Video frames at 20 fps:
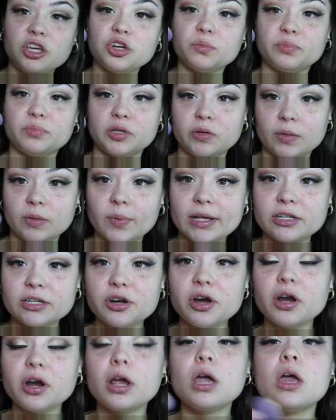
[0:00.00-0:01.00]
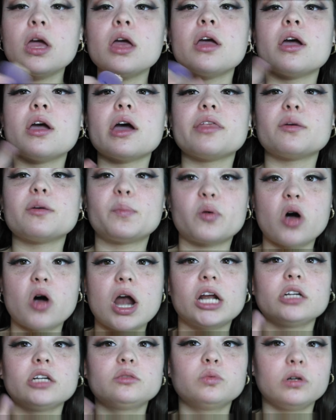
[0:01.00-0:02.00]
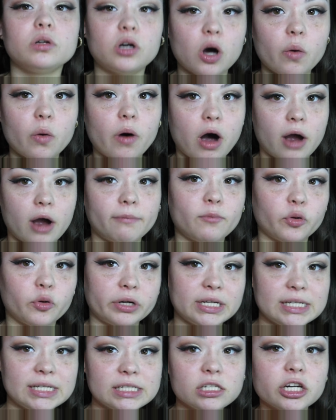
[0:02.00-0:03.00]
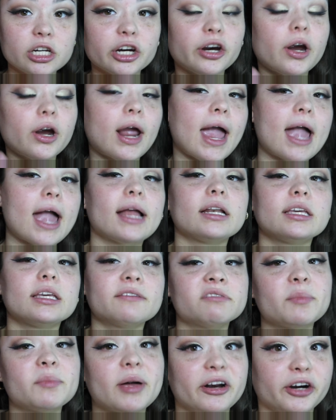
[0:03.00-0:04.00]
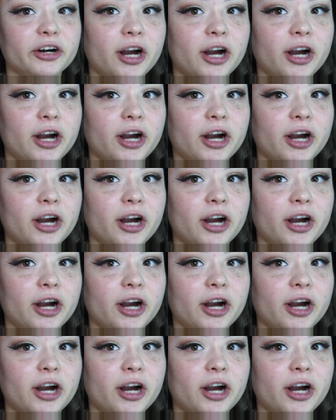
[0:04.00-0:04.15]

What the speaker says: your beauty blender, the product will go on more easier and give a better